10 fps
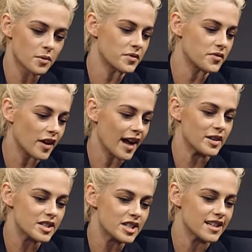know what the
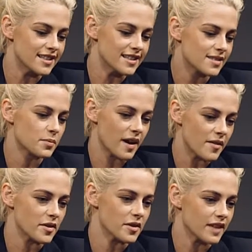fuck energy is,
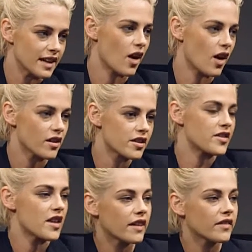whatever. Like our
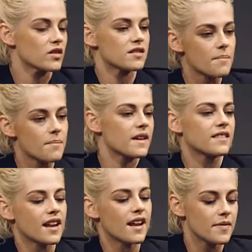thing, there's
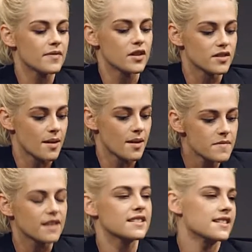something
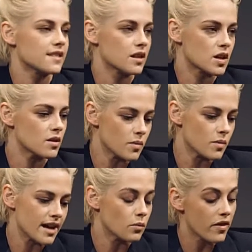that doesn't go
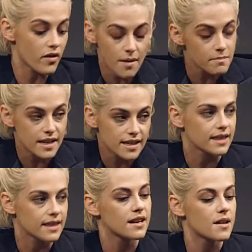away. And whether I'm
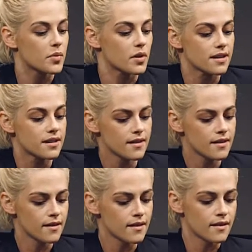making that up or
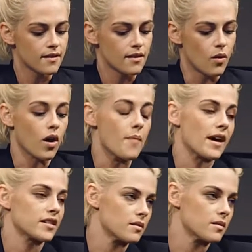
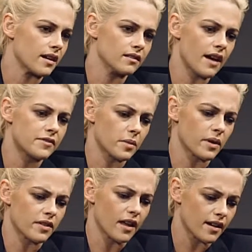I'm actually being
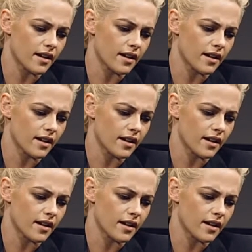left with